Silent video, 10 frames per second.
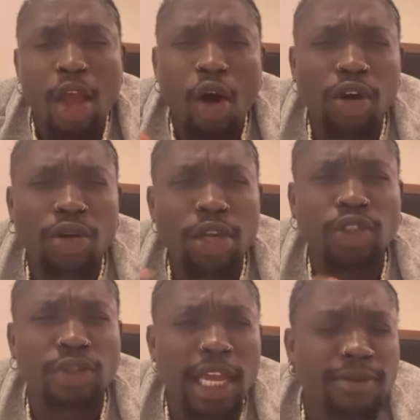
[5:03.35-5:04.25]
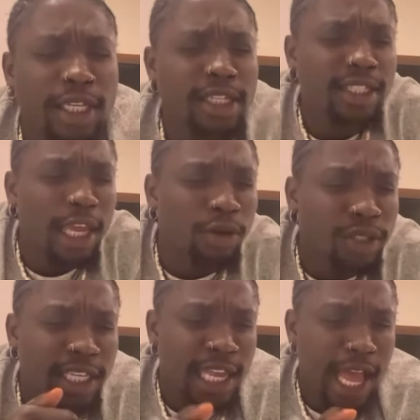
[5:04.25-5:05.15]
Unknowing to them, say this
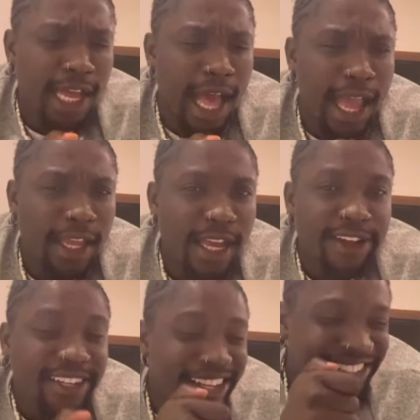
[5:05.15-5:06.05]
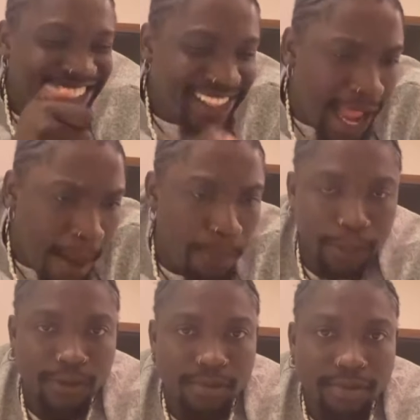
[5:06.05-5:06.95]
Erutinyan guy, they snap
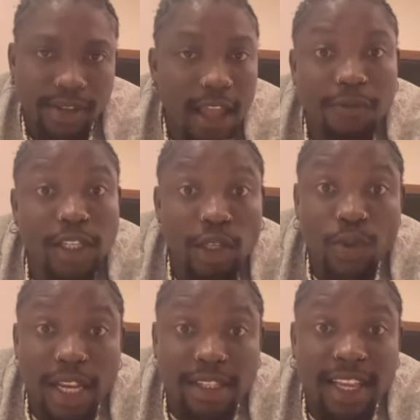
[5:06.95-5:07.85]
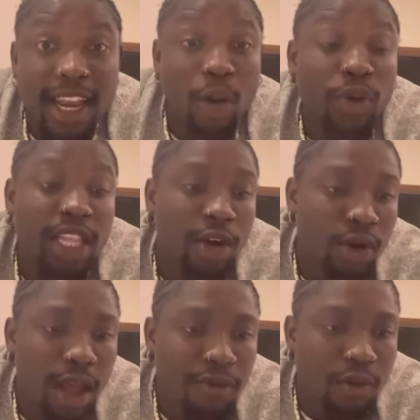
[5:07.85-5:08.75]
everything where they send them with
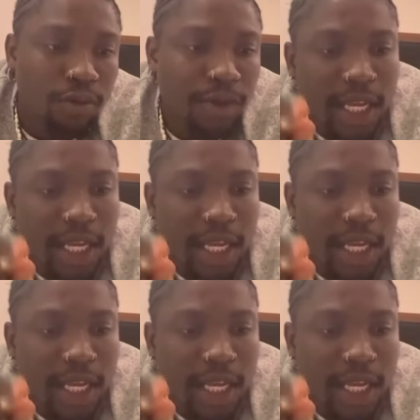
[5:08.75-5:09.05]
another phone.